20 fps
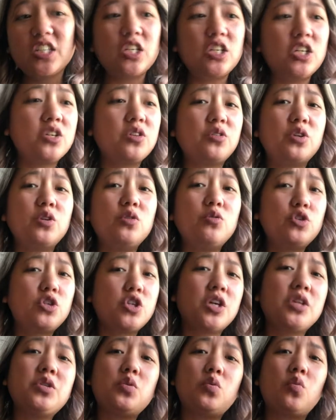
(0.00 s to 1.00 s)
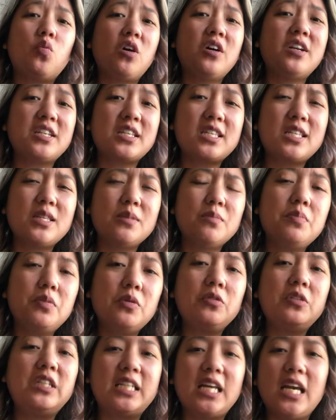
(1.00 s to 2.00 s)
you know, you just want a
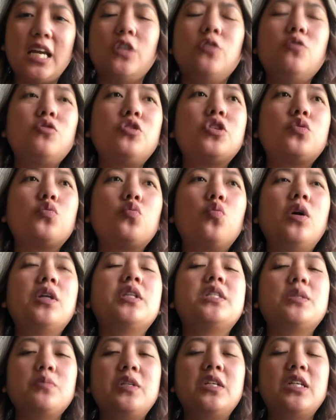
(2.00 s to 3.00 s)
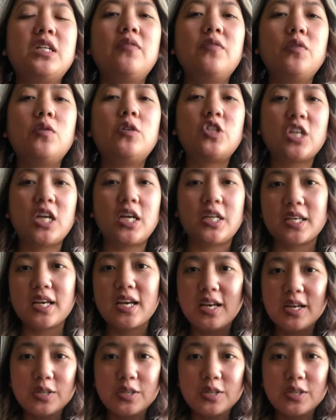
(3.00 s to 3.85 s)
simple date, you just want someone to give you a chance.